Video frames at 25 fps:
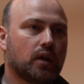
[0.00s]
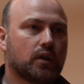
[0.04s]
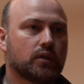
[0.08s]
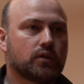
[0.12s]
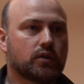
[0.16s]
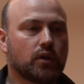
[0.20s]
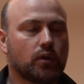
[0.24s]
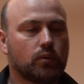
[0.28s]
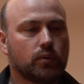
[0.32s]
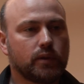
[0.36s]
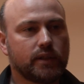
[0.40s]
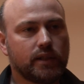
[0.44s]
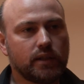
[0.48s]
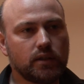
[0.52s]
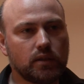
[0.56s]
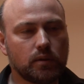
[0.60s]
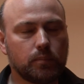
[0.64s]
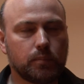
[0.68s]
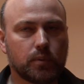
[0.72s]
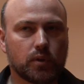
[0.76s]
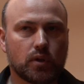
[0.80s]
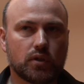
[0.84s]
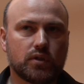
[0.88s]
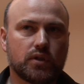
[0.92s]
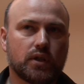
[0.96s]
So within
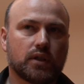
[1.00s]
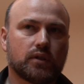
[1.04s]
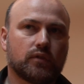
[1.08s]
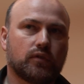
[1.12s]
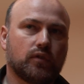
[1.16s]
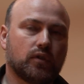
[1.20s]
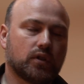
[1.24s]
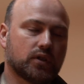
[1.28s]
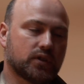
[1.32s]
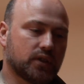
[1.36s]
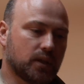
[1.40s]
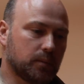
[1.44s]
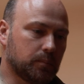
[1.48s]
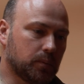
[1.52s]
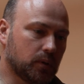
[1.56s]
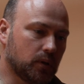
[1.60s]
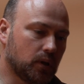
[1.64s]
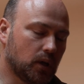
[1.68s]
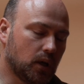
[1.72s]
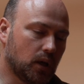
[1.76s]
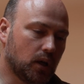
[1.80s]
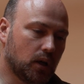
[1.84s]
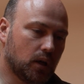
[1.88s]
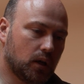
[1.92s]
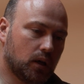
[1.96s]
the project, for
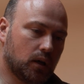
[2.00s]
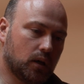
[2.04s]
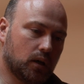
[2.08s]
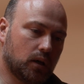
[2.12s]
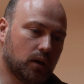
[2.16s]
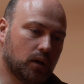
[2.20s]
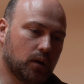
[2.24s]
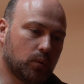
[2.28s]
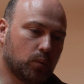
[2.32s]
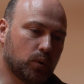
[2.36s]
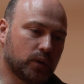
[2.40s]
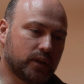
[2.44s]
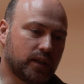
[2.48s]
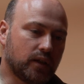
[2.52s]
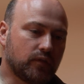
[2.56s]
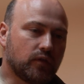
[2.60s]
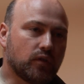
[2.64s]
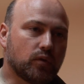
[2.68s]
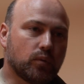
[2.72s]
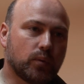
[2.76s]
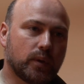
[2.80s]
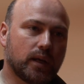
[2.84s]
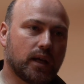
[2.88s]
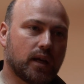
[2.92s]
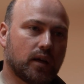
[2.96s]
example,
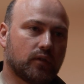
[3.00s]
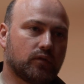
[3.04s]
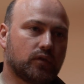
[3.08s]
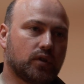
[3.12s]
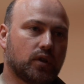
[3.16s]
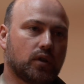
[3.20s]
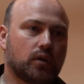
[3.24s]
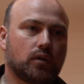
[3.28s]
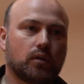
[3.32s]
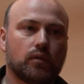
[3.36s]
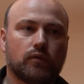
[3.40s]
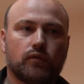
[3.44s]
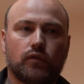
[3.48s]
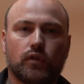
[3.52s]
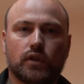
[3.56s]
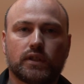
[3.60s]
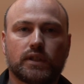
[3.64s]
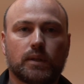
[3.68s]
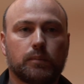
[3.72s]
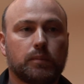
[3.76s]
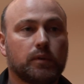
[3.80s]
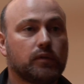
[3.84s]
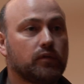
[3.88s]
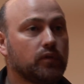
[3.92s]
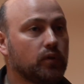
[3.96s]
whatever we have done, for
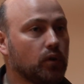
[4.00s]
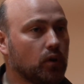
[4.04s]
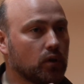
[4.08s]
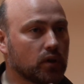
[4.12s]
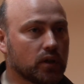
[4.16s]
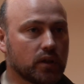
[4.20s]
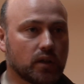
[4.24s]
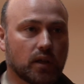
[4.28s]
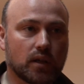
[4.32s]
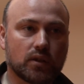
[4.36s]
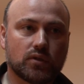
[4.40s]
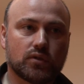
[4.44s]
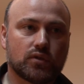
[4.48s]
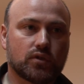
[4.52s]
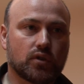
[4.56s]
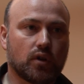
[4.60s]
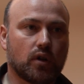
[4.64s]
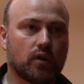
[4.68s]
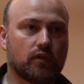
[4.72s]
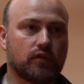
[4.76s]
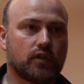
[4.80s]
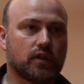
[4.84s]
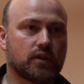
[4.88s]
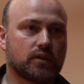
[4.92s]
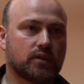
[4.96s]
example, if you organize
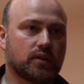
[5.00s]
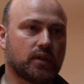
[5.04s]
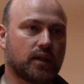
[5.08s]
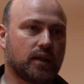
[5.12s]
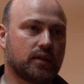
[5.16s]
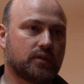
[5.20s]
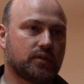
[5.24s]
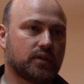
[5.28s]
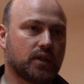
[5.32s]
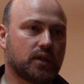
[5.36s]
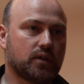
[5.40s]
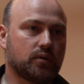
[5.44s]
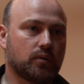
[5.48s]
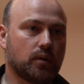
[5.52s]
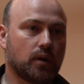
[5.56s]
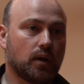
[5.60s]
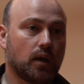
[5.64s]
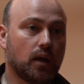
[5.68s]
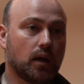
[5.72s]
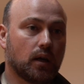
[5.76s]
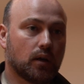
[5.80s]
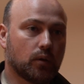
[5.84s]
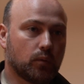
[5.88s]
surveys, etc.,